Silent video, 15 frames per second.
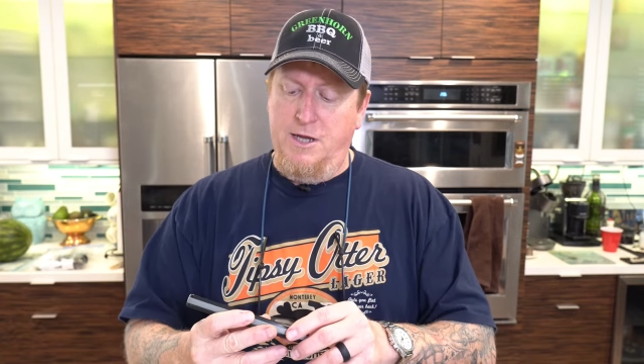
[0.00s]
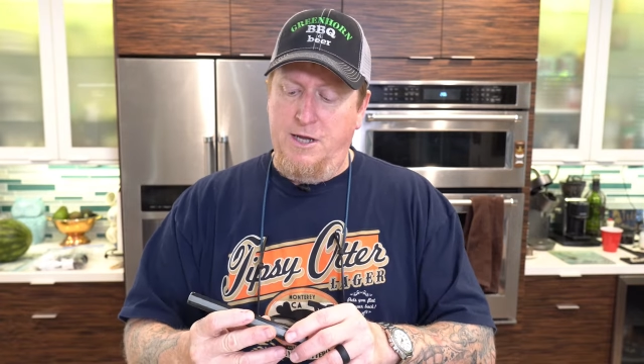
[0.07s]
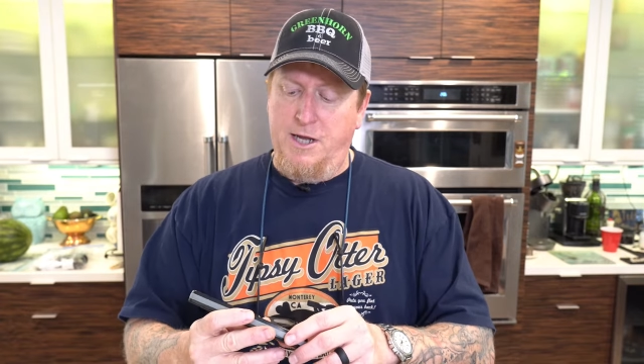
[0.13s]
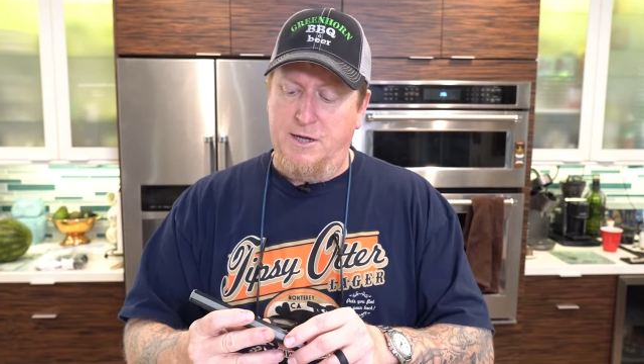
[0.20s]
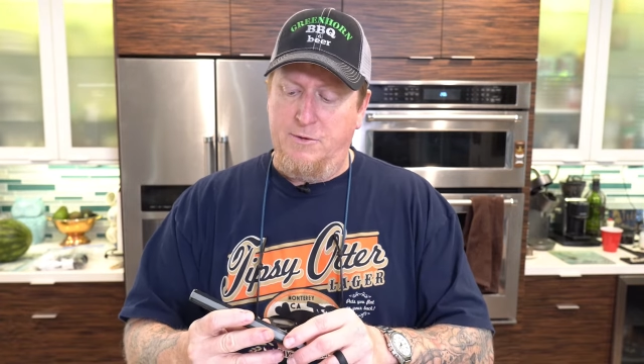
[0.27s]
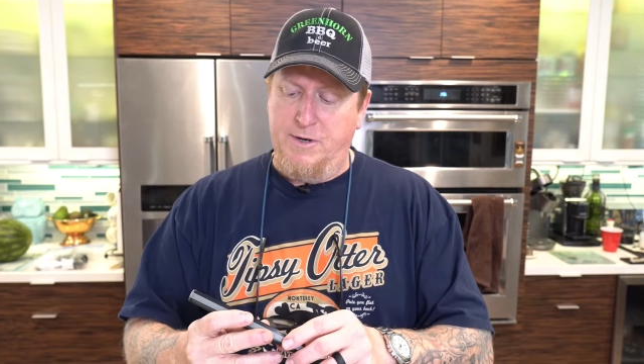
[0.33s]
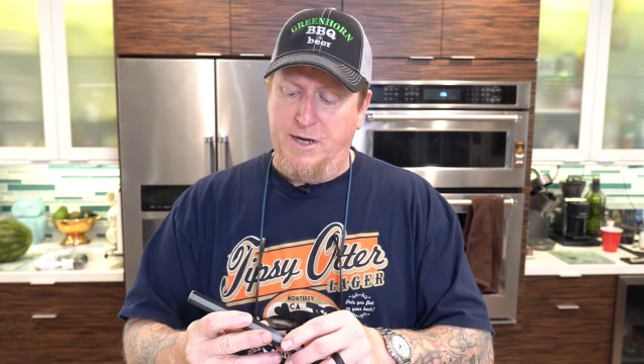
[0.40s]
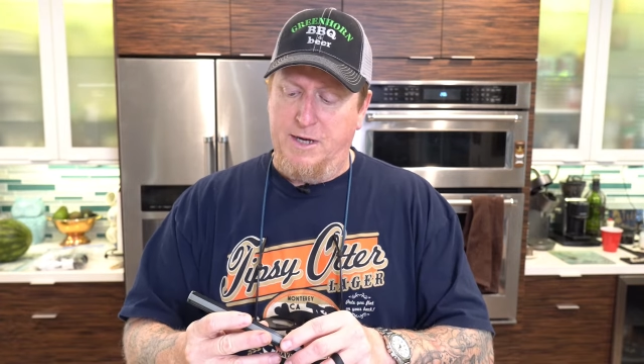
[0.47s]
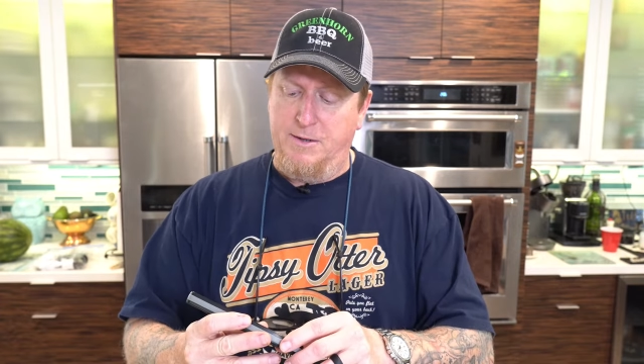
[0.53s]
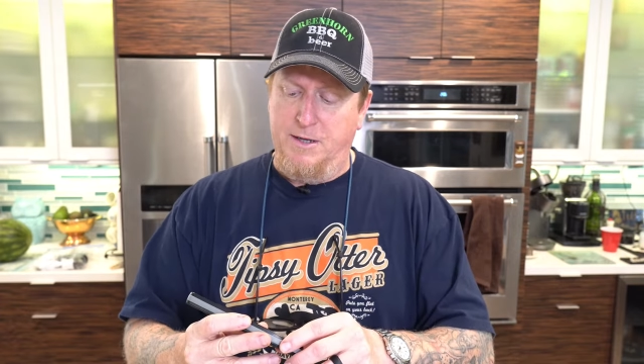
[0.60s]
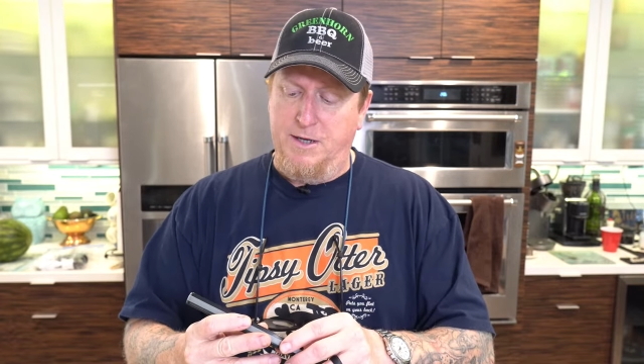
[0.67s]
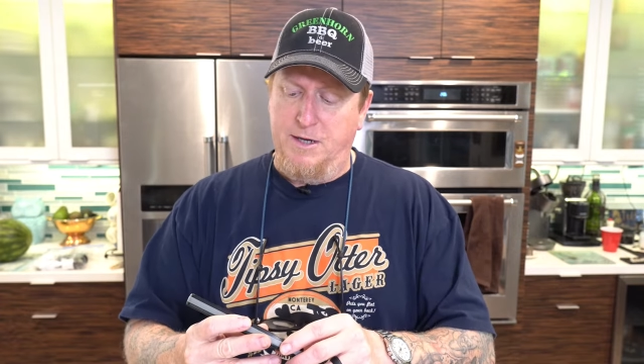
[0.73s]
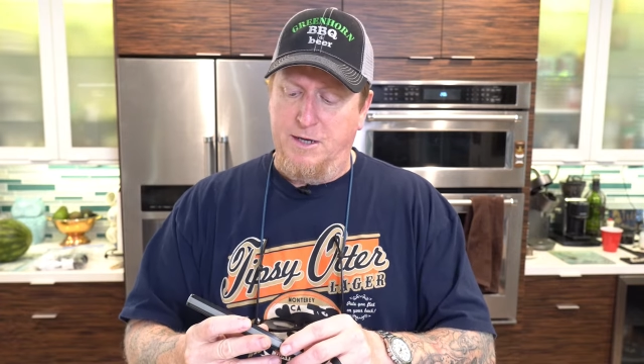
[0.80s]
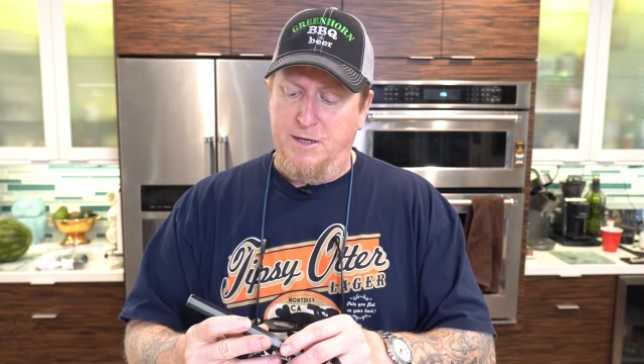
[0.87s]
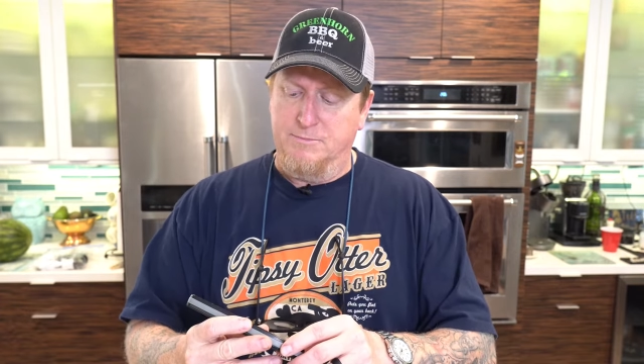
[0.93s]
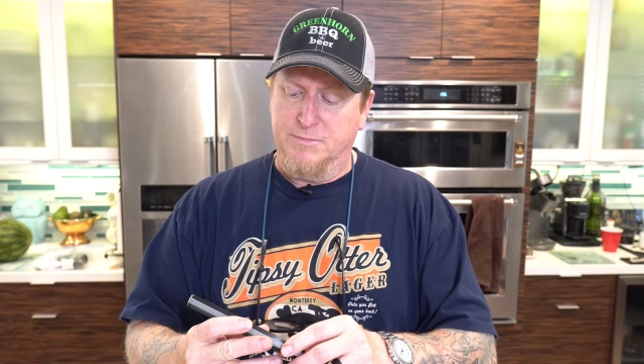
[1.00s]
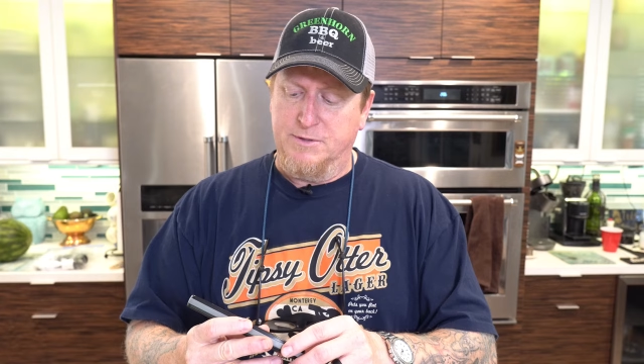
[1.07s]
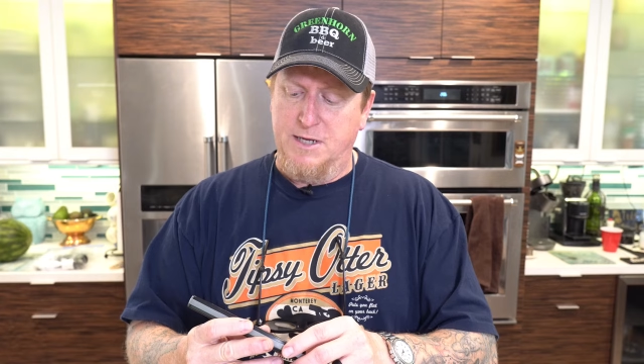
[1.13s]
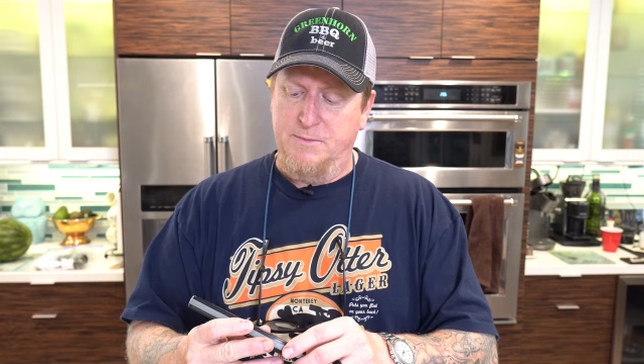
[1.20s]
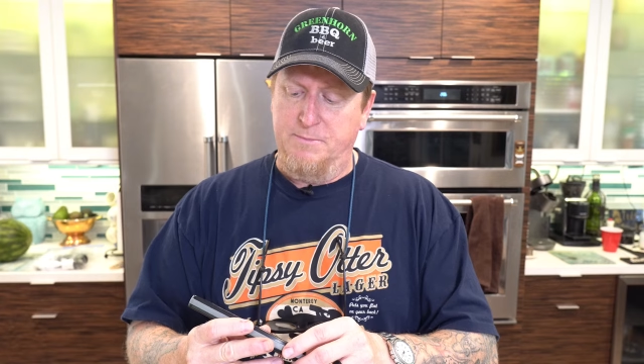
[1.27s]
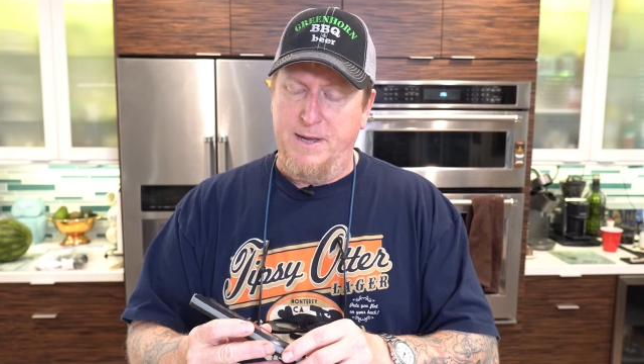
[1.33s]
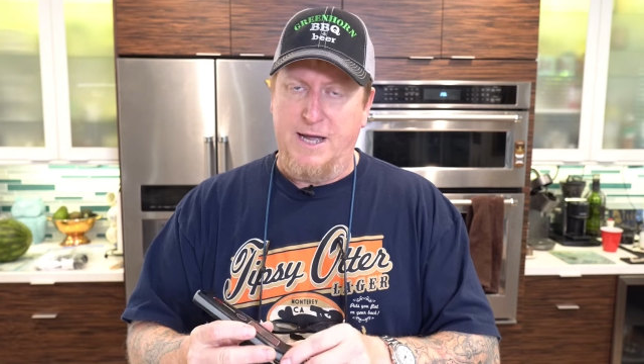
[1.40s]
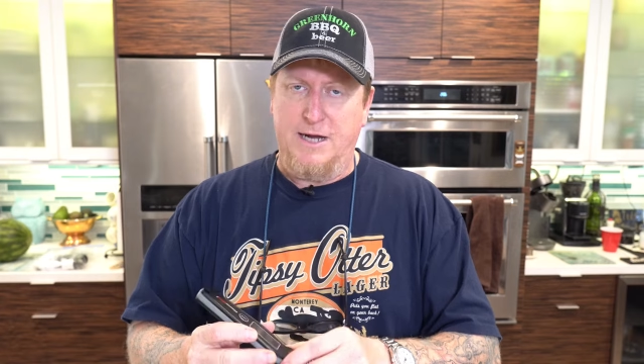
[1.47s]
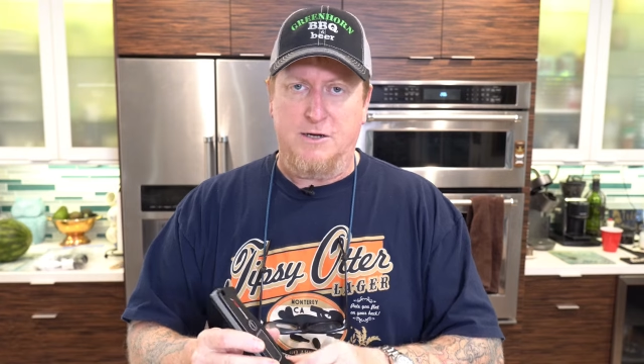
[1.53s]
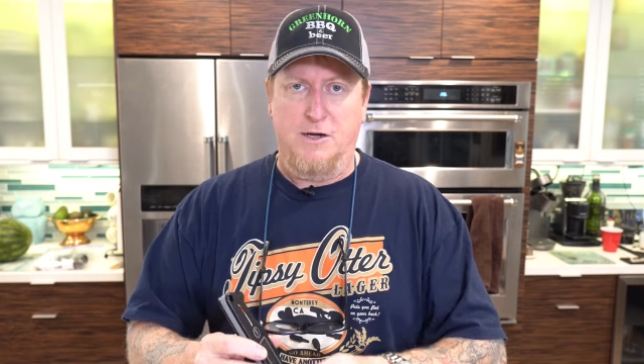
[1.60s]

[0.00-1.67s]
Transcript: Anyway, um, getting back